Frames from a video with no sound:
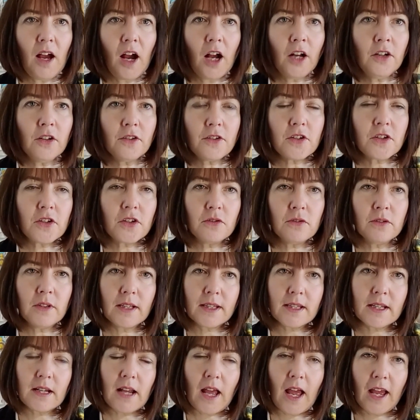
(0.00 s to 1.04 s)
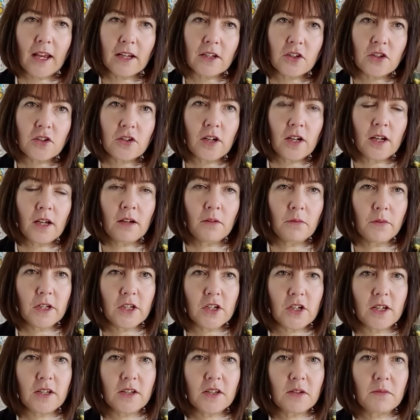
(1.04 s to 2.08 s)
Another tool that's an extra,
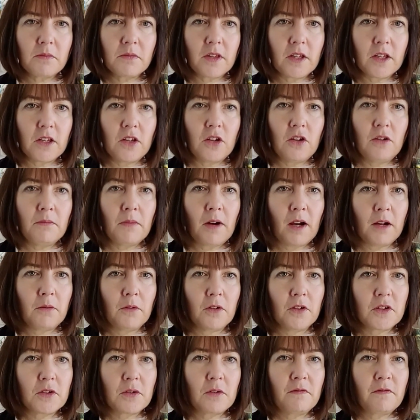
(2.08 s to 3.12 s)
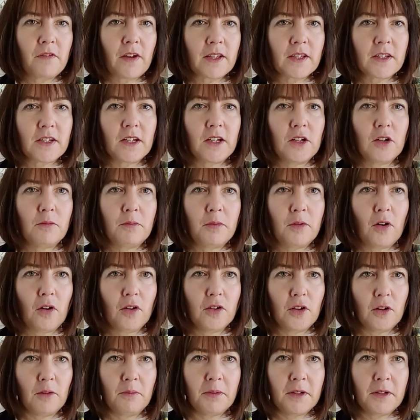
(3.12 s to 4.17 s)
which is something you might want to invest in or put on your